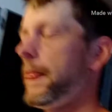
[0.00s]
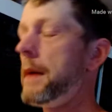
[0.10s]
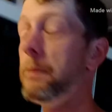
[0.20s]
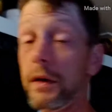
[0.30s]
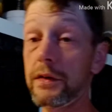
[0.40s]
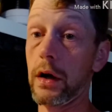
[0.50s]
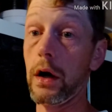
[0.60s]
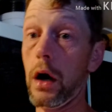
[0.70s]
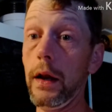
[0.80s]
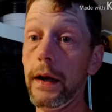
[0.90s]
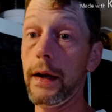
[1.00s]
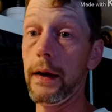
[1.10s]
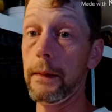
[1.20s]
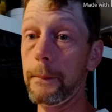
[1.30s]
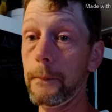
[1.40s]
mustard garlic.
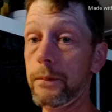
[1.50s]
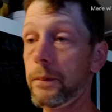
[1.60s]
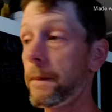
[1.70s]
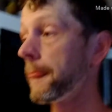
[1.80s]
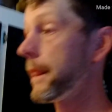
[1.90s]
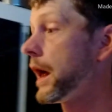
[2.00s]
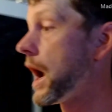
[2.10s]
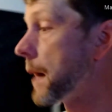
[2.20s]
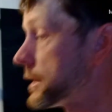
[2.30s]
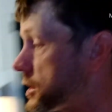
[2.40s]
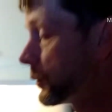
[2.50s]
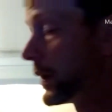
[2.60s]
How much do we